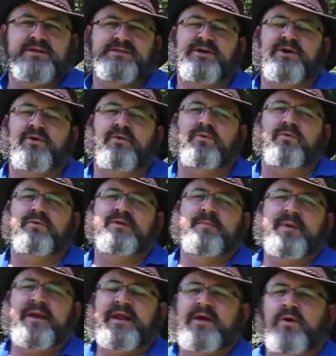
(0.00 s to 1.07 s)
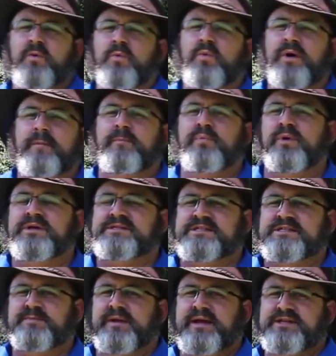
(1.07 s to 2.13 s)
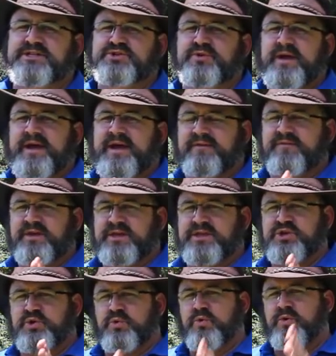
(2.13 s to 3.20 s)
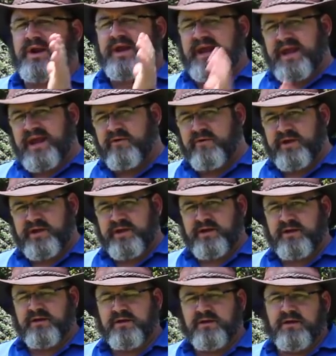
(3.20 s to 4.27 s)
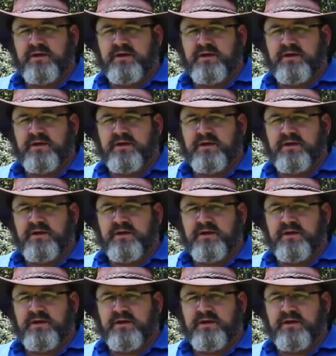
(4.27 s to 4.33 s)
So depending on what poisonous plants you have in your area